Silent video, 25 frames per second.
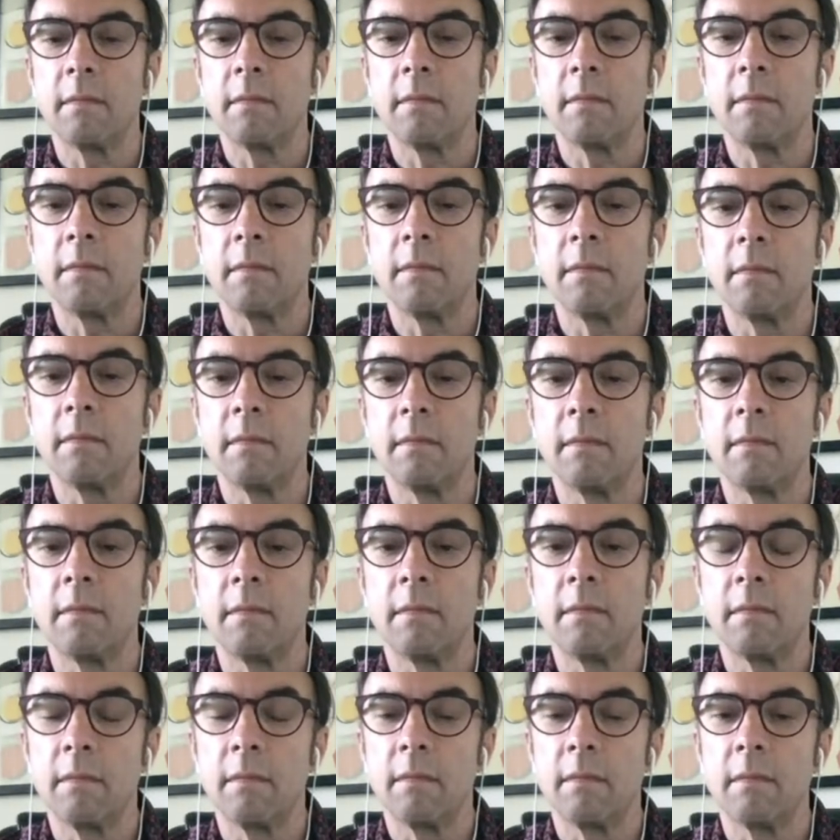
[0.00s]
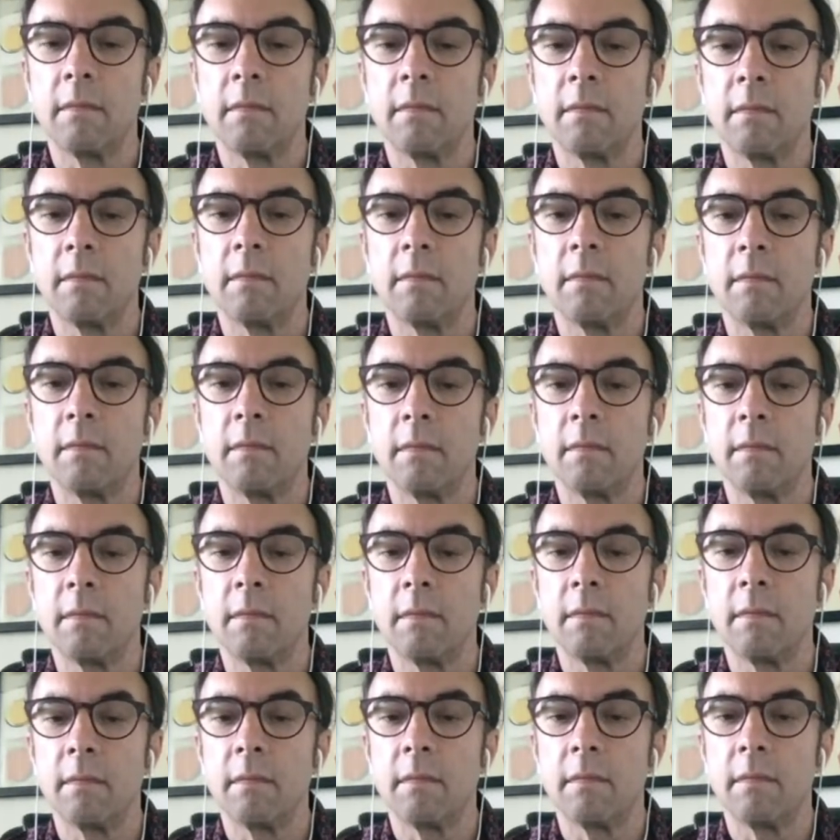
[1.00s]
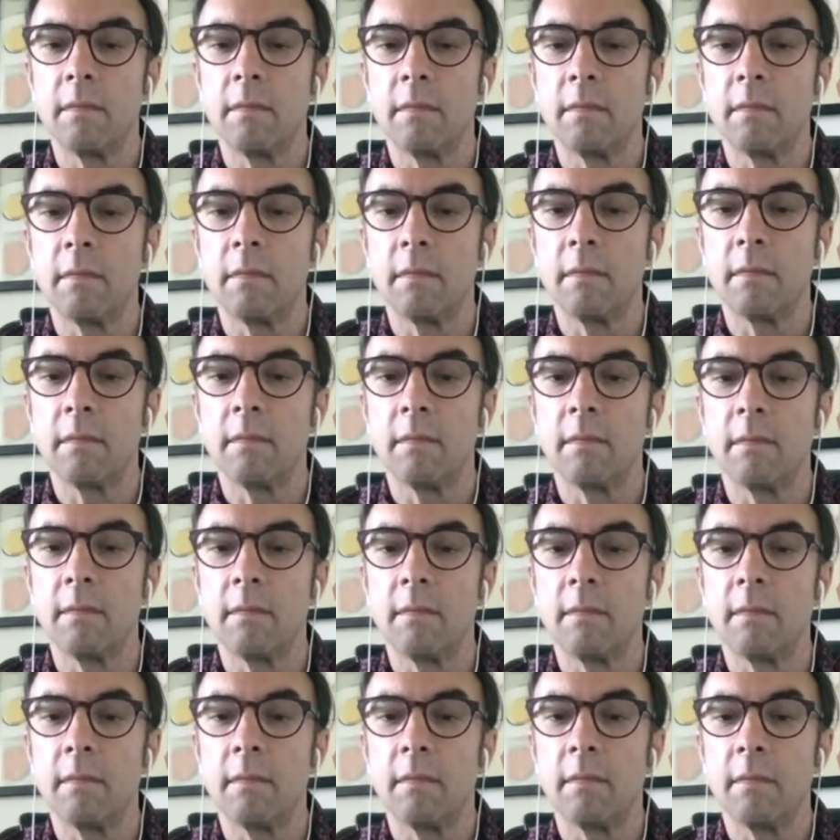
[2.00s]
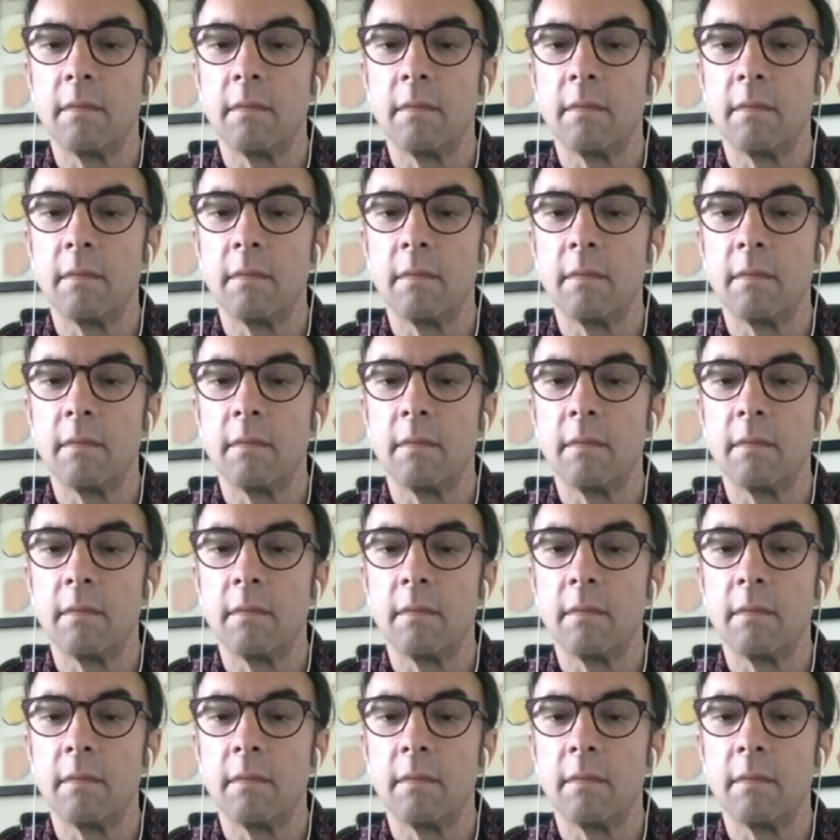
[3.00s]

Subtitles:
[no speech]